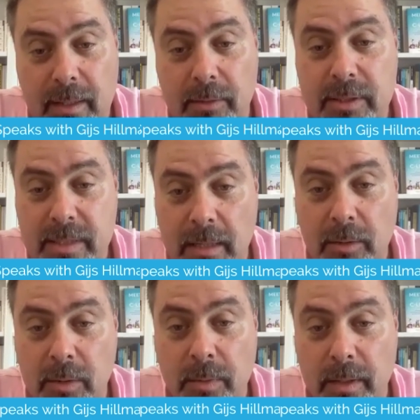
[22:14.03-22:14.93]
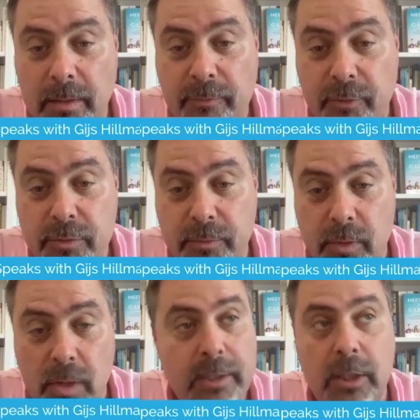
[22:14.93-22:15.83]
Oh, she said, I thought you wanted on the first
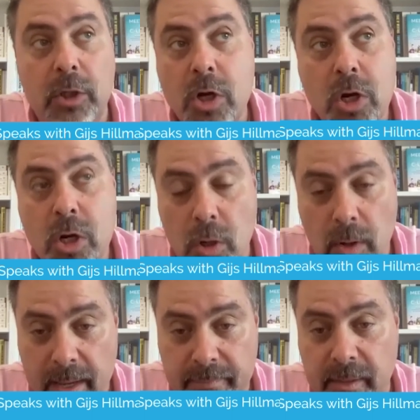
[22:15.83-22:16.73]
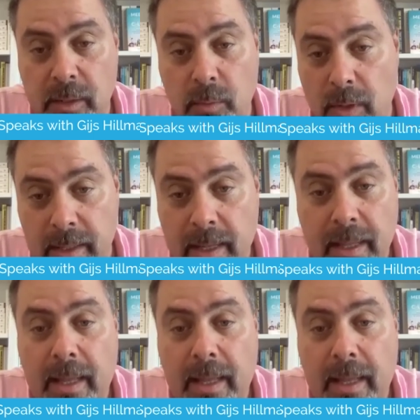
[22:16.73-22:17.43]
floor. I said, no. I have a little one.